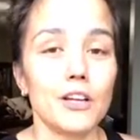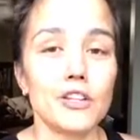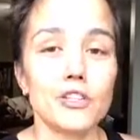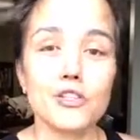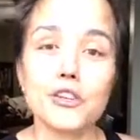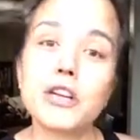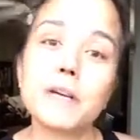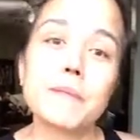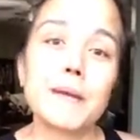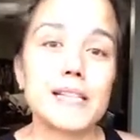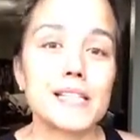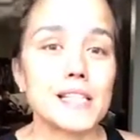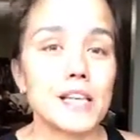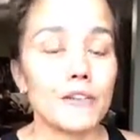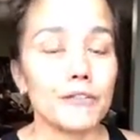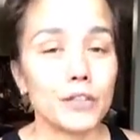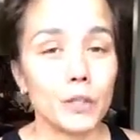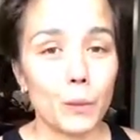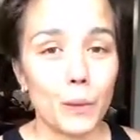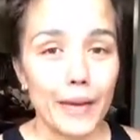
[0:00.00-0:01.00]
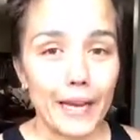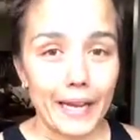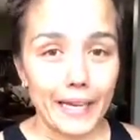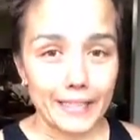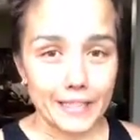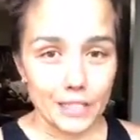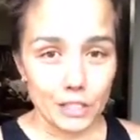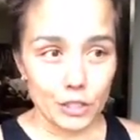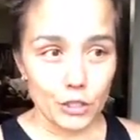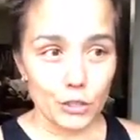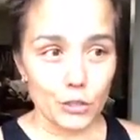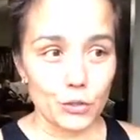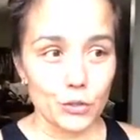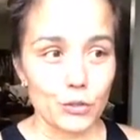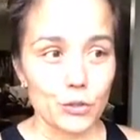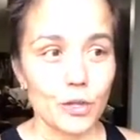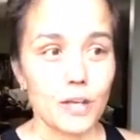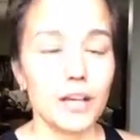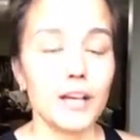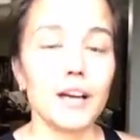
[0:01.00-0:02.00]
treat myself the way I
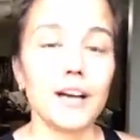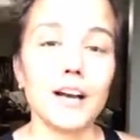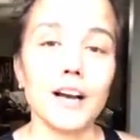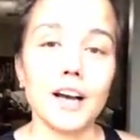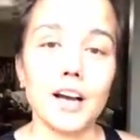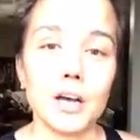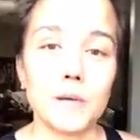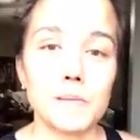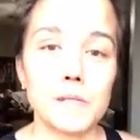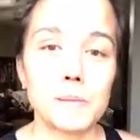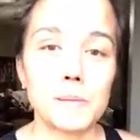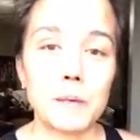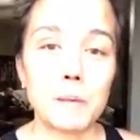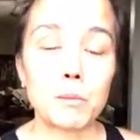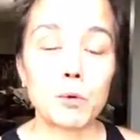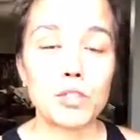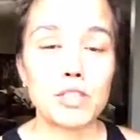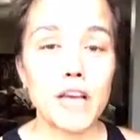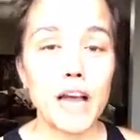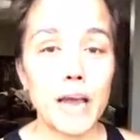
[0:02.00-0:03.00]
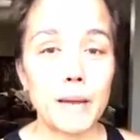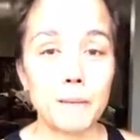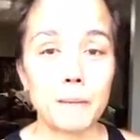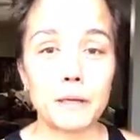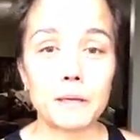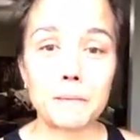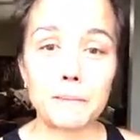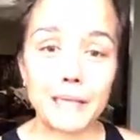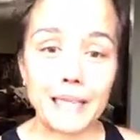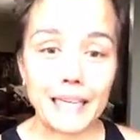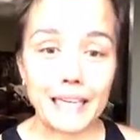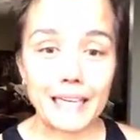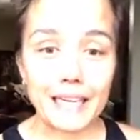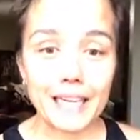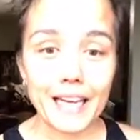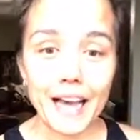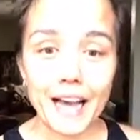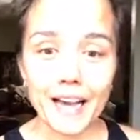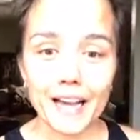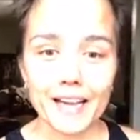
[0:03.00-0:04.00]
do, spend more time on
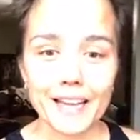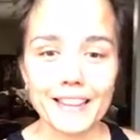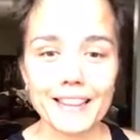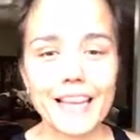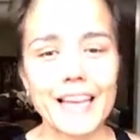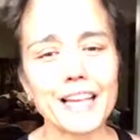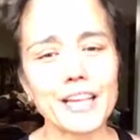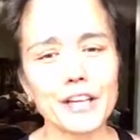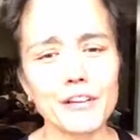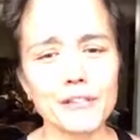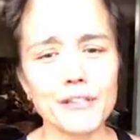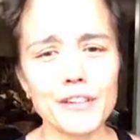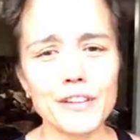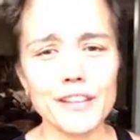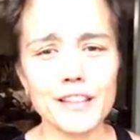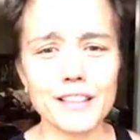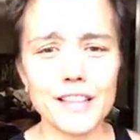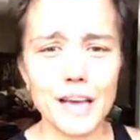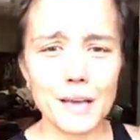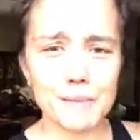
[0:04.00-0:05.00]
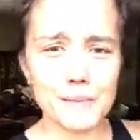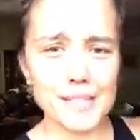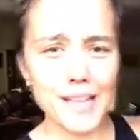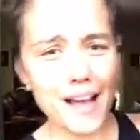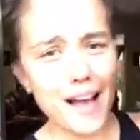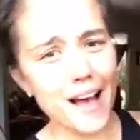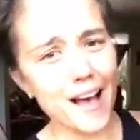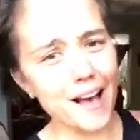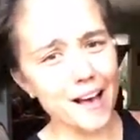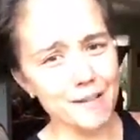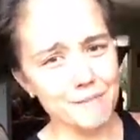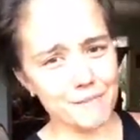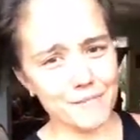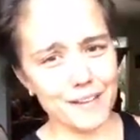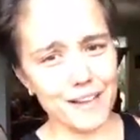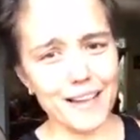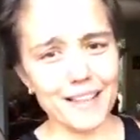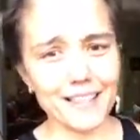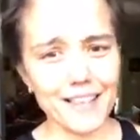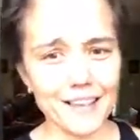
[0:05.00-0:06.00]
me. Thank you for the thumbs up.
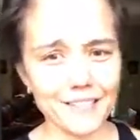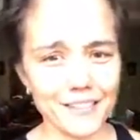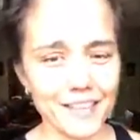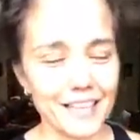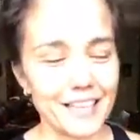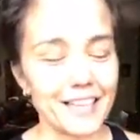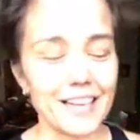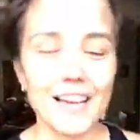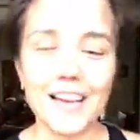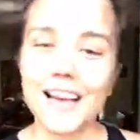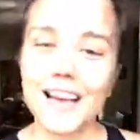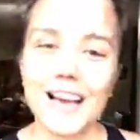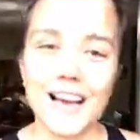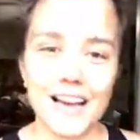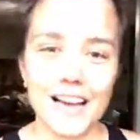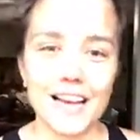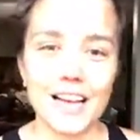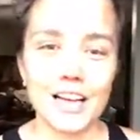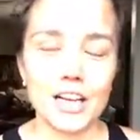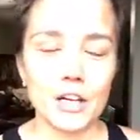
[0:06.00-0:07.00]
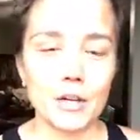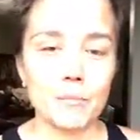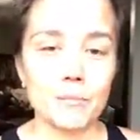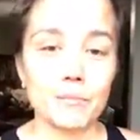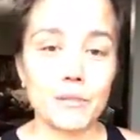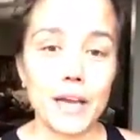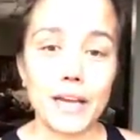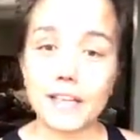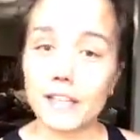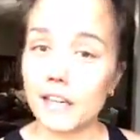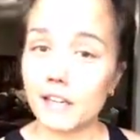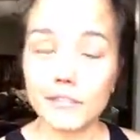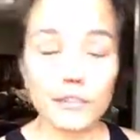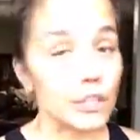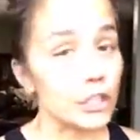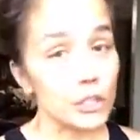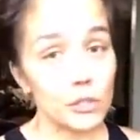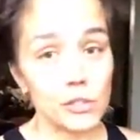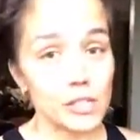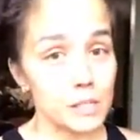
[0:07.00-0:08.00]
I love it. I never
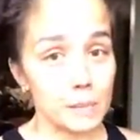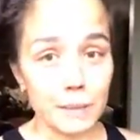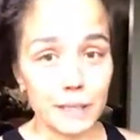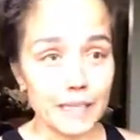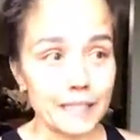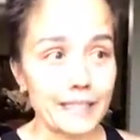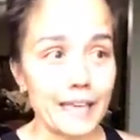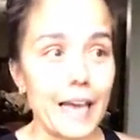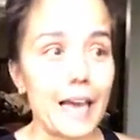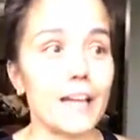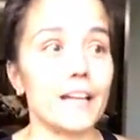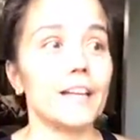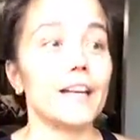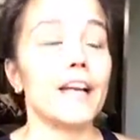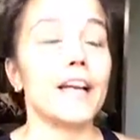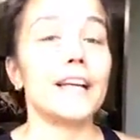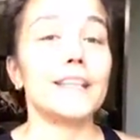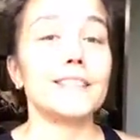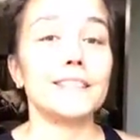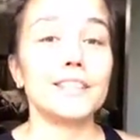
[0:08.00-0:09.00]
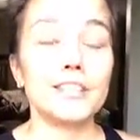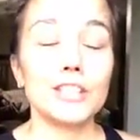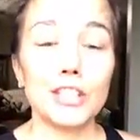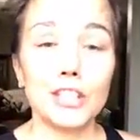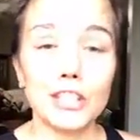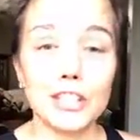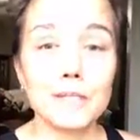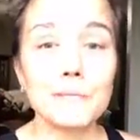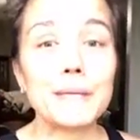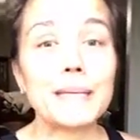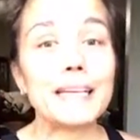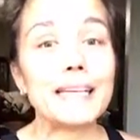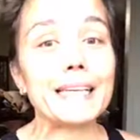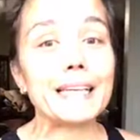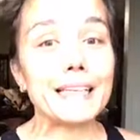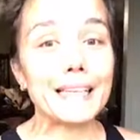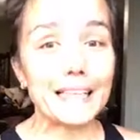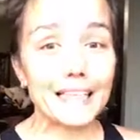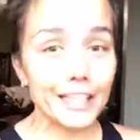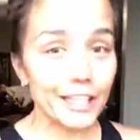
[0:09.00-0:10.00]
used to be like that. It took me
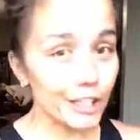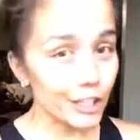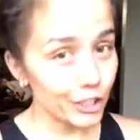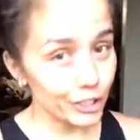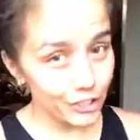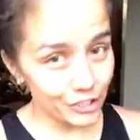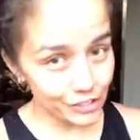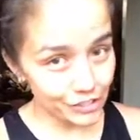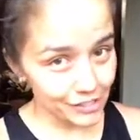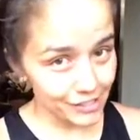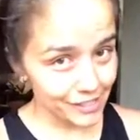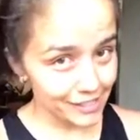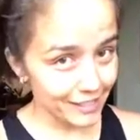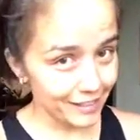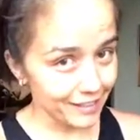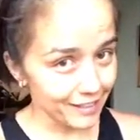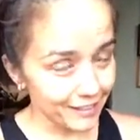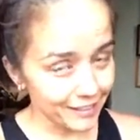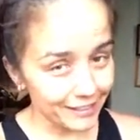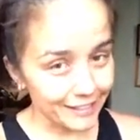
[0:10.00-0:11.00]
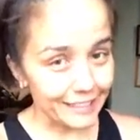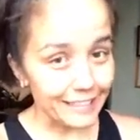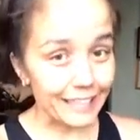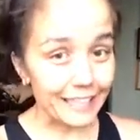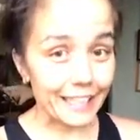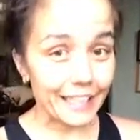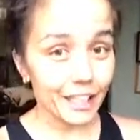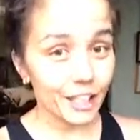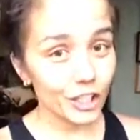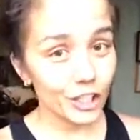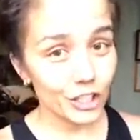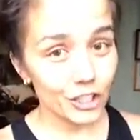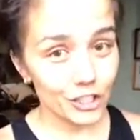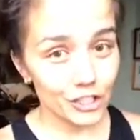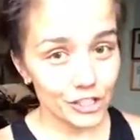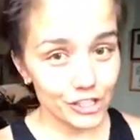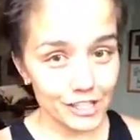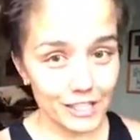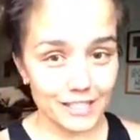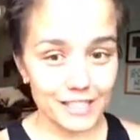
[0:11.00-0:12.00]
years
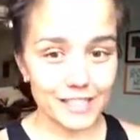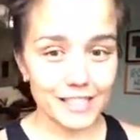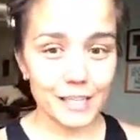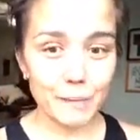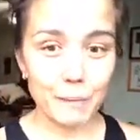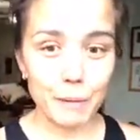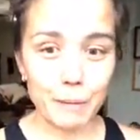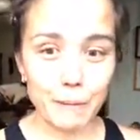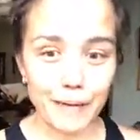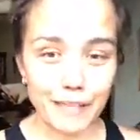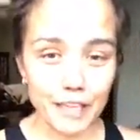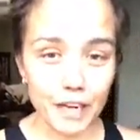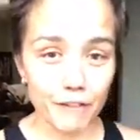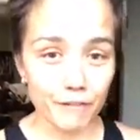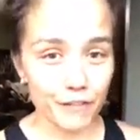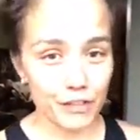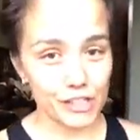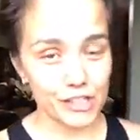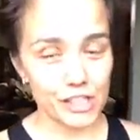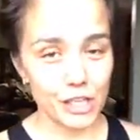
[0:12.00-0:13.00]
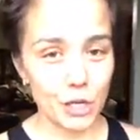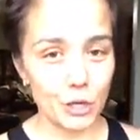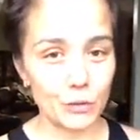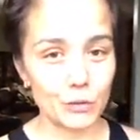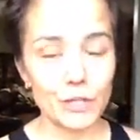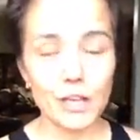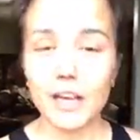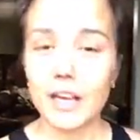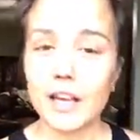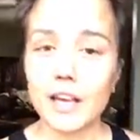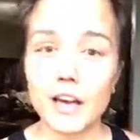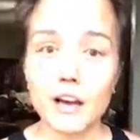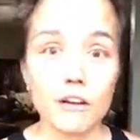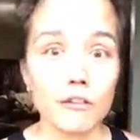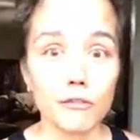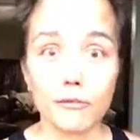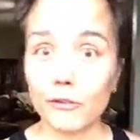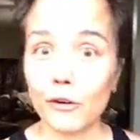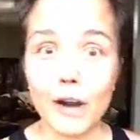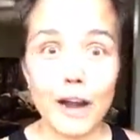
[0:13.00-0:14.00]
to step out of my comfort zone.
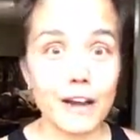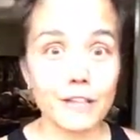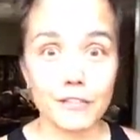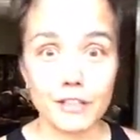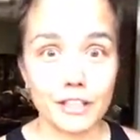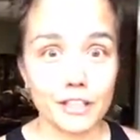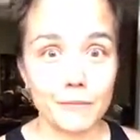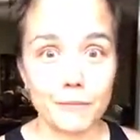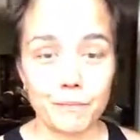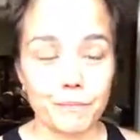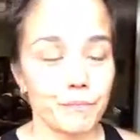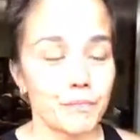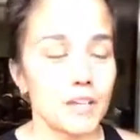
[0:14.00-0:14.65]
Forever.